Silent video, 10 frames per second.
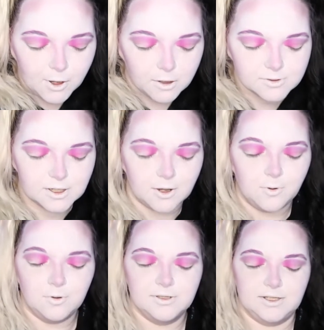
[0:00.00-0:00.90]

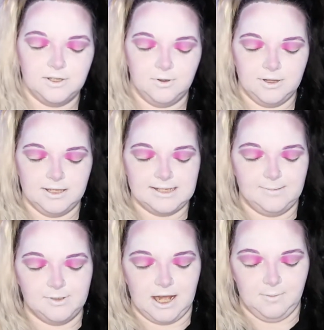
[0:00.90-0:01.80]
also on the
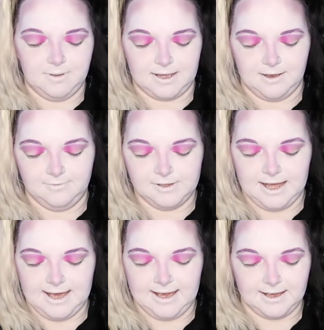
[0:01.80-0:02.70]
same topic of
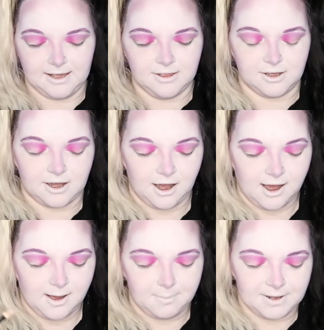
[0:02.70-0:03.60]
like the
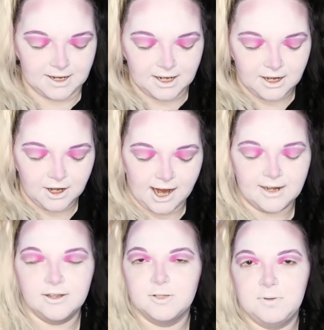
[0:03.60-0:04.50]
cop
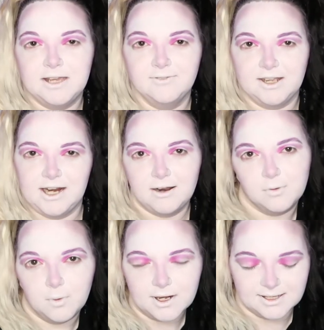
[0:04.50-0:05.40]
and speaking of like
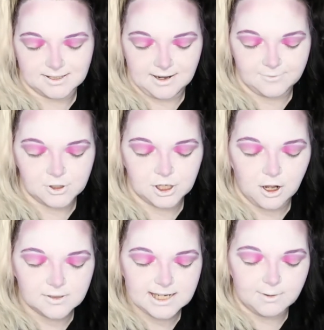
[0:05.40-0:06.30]
911 and stuff, she
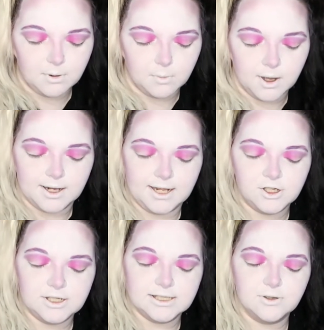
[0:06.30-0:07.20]
calls 911
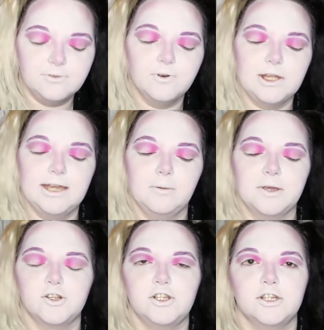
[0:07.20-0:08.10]
and she's literally freaking out
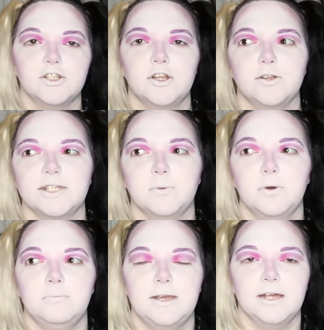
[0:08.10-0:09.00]
because she just saw
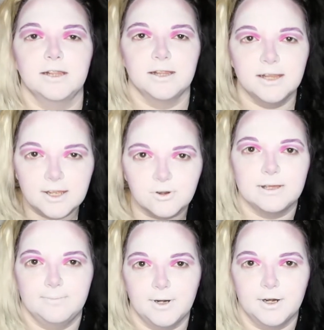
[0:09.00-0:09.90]
someone being
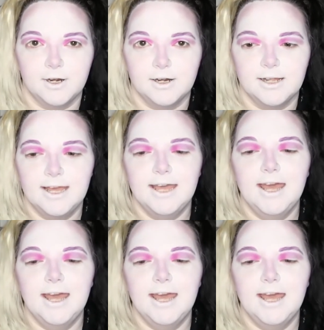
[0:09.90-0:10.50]
literally murdered,